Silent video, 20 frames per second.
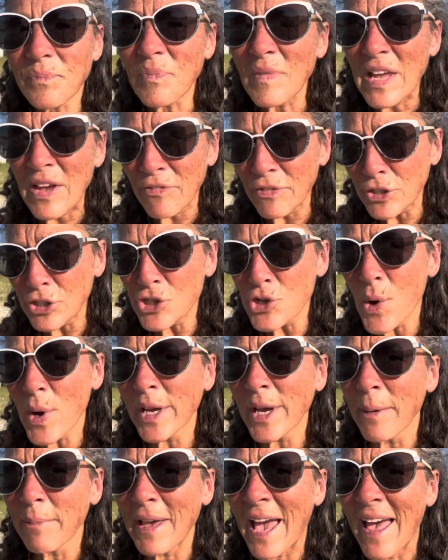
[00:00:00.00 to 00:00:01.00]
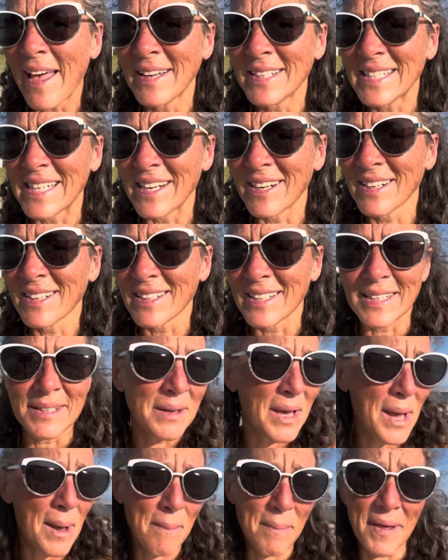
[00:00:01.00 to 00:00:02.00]
if you're showing up calendarically.
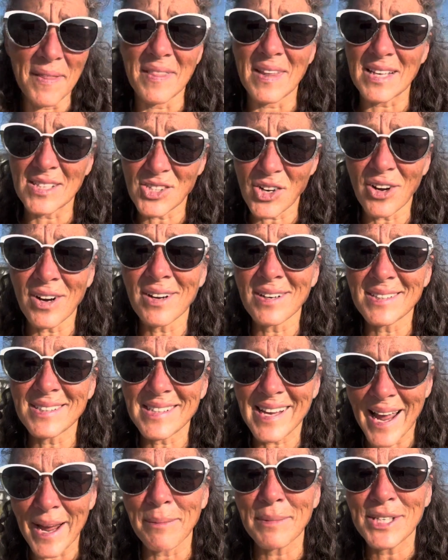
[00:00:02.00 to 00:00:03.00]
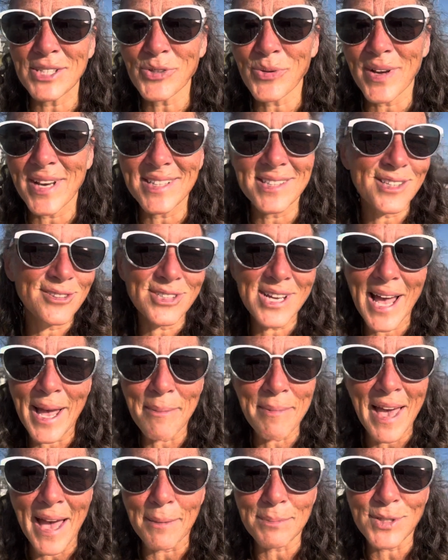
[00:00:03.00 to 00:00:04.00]
But these are timeless reads. They're
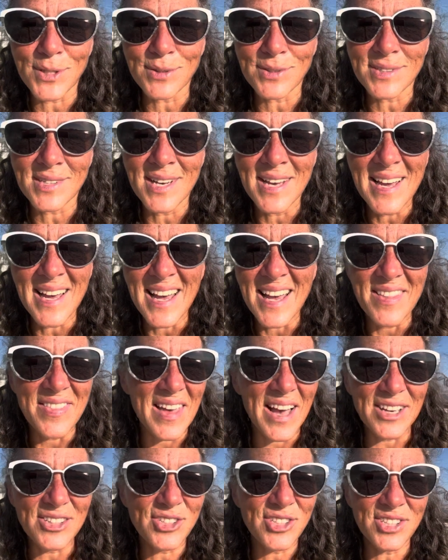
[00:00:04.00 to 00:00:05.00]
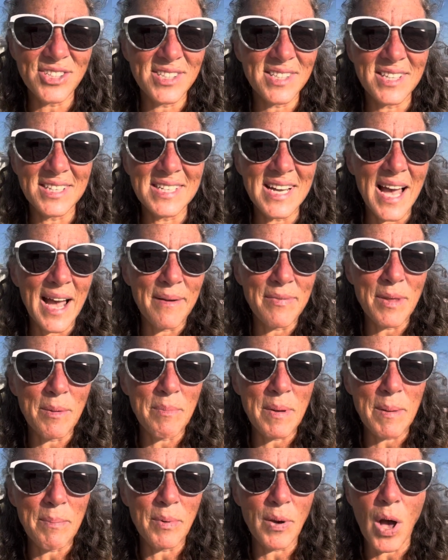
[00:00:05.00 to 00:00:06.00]
time capsules that's just the time that
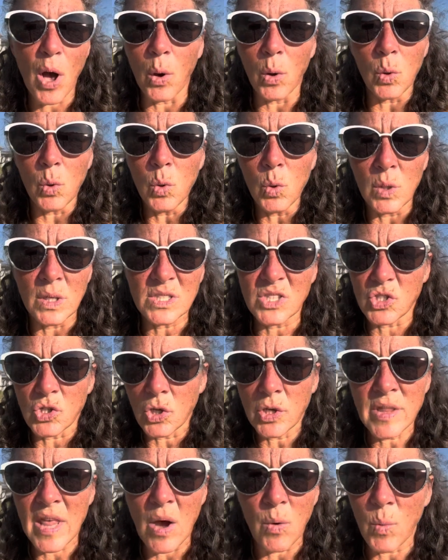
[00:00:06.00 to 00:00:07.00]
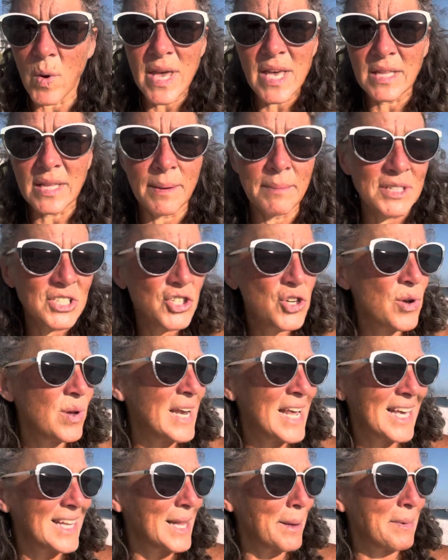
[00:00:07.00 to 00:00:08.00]
people go, ooh, it's during that week. Let me tune
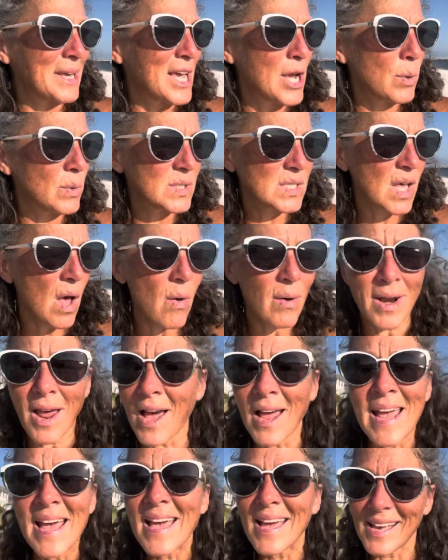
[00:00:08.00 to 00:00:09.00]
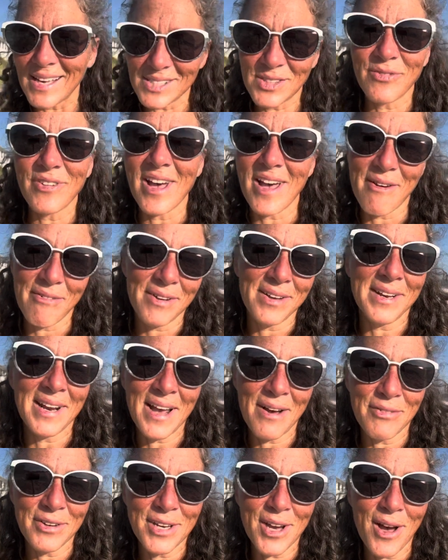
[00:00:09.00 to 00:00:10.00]
in. Let me hear what's going on. It's forever and
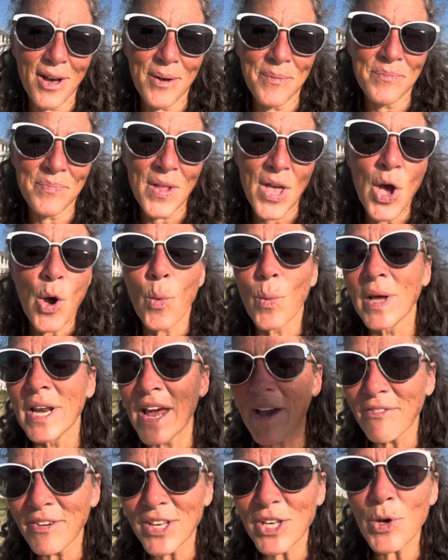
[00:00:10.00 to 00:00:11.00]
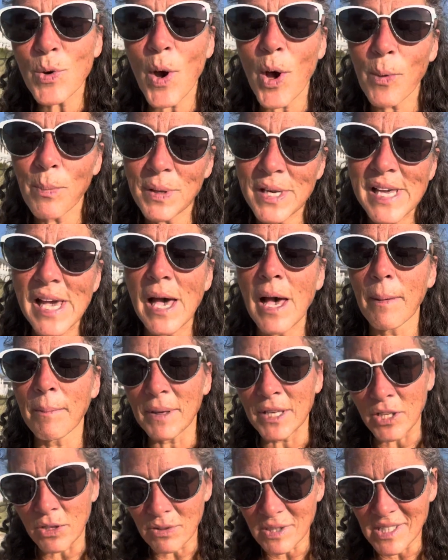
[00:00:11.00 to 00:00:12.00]
ever, y'all. Whenever you open it up
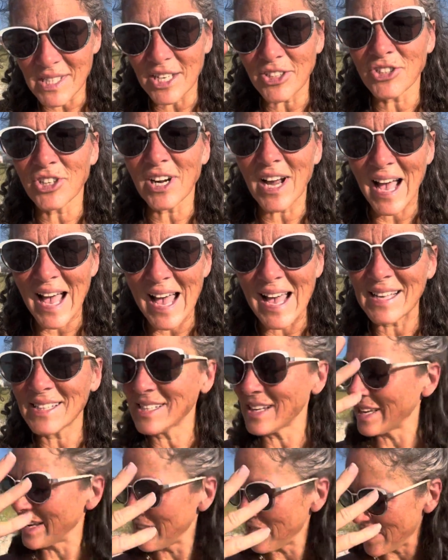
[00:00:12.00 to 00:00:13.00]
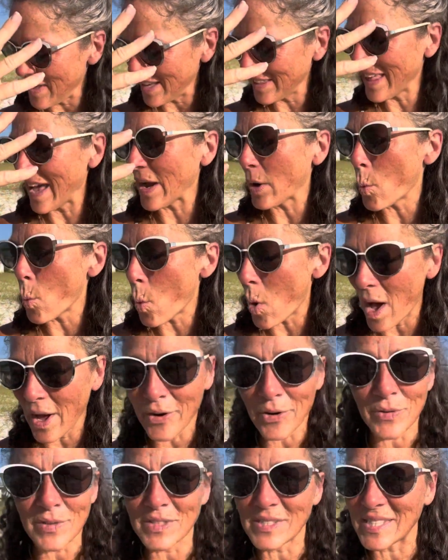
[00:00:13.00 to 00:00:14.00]
and you set your eyes on it, they like
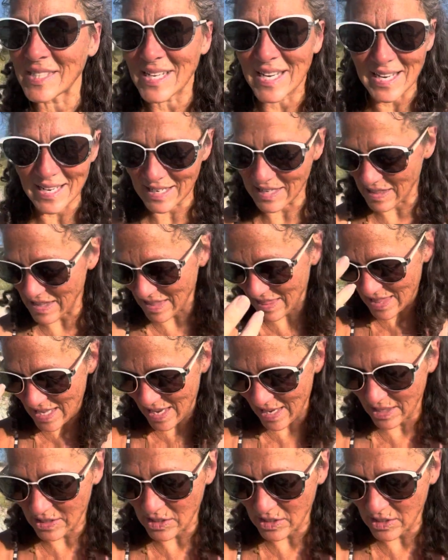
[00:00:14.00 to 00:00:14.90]
water the seed and the thing